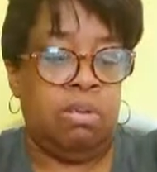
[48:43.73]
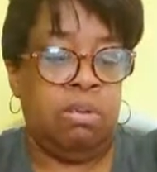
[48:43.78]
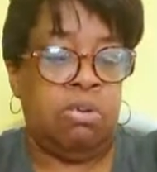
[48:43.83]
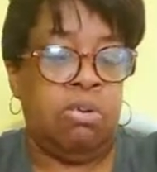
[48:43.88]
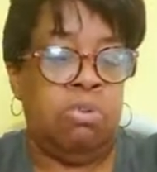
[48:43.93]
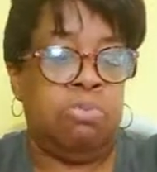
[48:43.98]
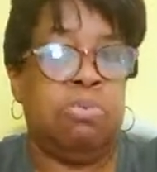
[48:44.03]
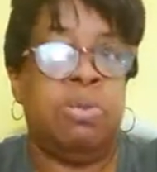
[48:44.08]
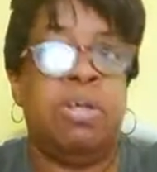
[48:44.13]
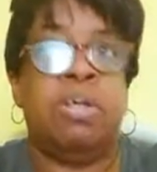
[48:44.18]

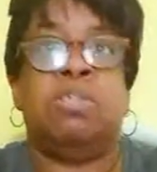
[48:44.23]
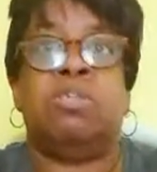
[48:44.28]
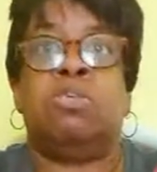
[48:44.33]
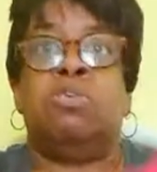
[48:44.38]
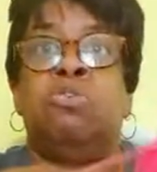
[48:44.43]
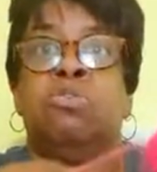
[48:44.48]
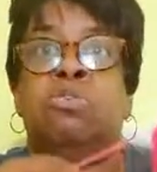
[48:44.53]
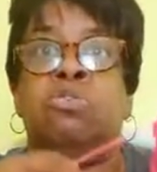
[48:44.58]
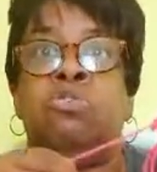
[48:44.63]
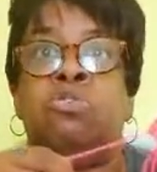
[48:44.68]
good place
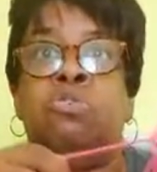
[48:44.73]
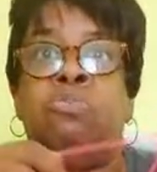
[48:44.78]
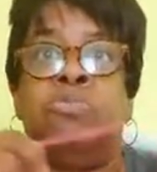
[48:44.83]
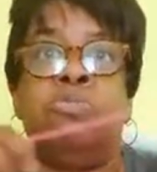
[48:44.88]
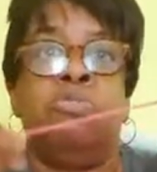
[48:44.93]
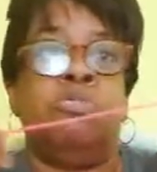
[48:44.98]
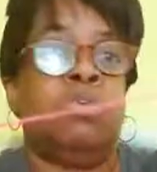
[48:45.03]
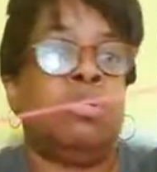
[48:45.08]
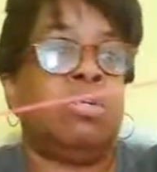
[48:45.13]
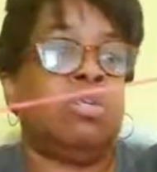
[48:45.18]
to even do your
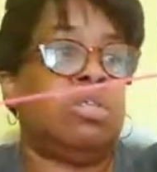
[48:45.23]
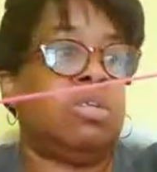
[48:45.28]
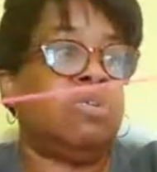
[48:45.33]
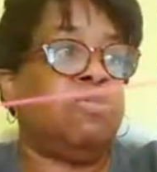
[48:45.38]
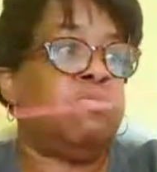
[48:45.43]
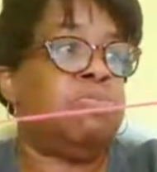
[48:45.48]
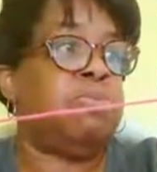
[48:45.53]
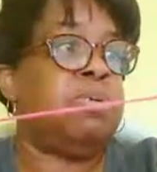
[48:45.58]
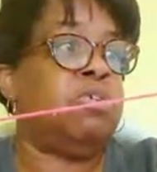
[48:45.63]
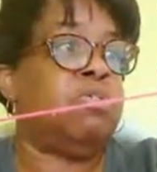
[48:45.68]
music and
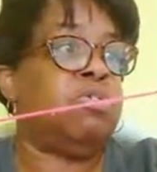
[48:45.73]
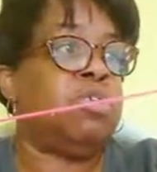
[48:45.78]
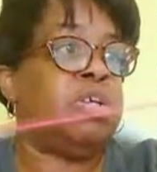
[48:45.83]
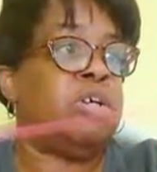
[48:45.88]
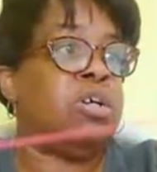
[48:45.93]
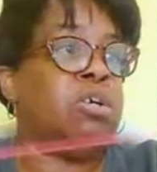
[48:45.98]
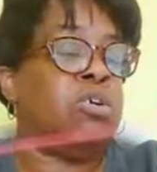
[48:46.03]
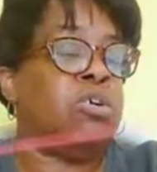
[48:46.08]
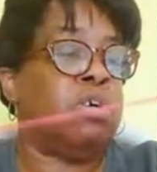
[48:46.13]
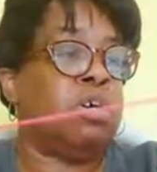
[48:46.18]
stuff would be on
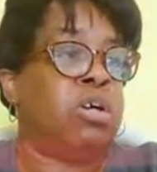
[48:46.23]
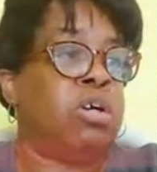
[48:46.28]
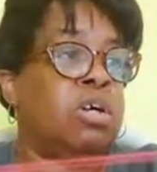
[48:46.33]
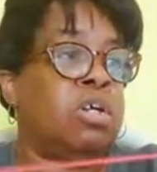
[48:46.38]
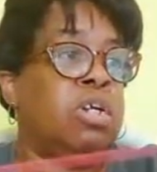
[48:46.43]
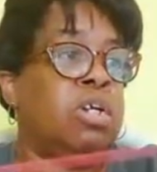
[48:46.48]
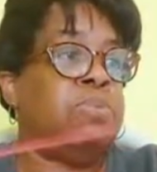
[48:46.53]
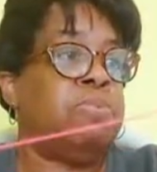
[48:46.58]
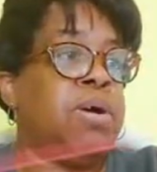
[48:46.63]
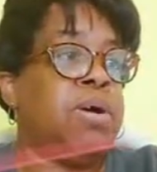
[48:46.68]

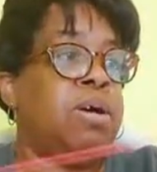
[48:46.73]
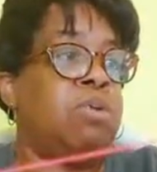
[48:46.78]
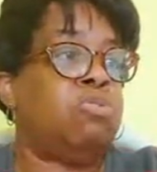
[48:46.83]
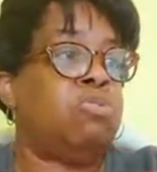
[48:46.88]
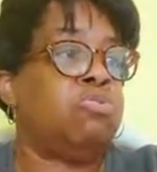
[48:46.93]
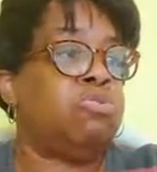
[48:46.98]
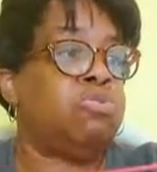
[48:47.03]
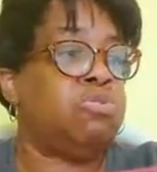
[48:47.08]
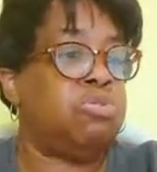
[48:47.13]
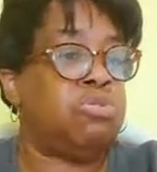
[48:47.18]

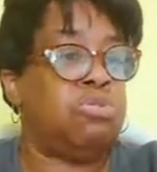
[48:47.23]
Clubhouse.